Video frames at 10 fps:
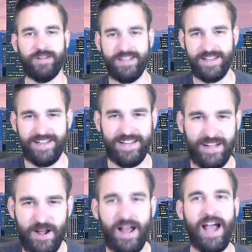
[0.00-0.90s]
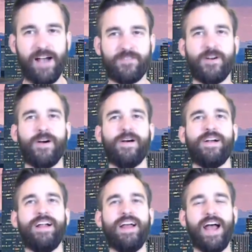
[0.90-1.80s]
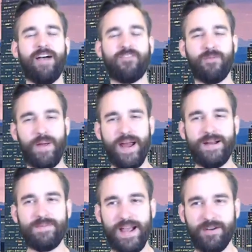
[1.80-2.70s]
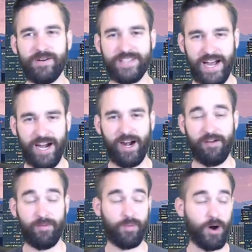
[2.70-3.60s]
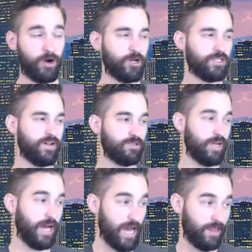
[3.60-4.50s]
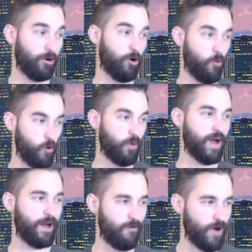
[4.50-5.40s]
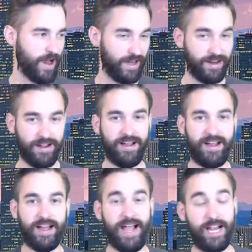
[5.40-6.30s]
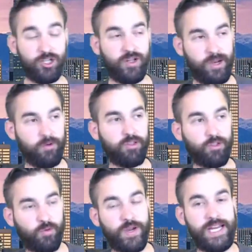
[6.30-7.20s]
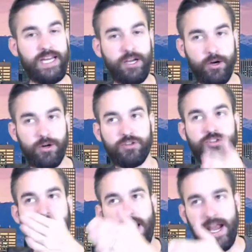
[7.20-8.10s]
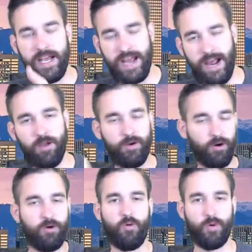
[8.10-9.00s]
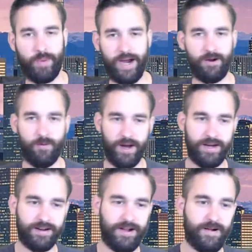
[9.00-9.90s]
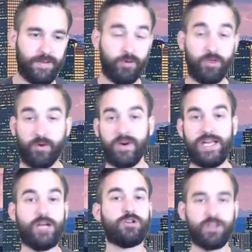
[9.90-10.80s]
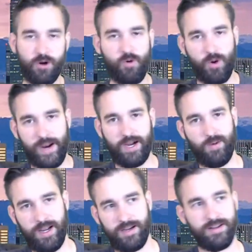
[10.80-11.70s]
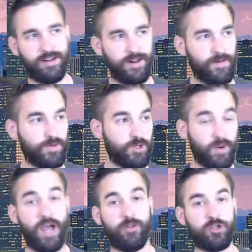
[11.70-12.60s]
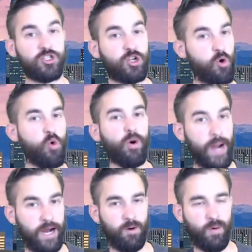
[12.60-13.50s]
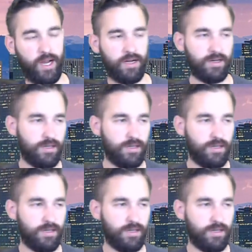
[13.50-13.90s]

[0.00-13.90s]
ago. after Peyton Manning retired, Broncos fans were like, "Hey, they're a quarterback away." Actually, there were 3 years, and now they're a quarterback away. There were 3 years and a quarterback away. So now they're just a quarterback away.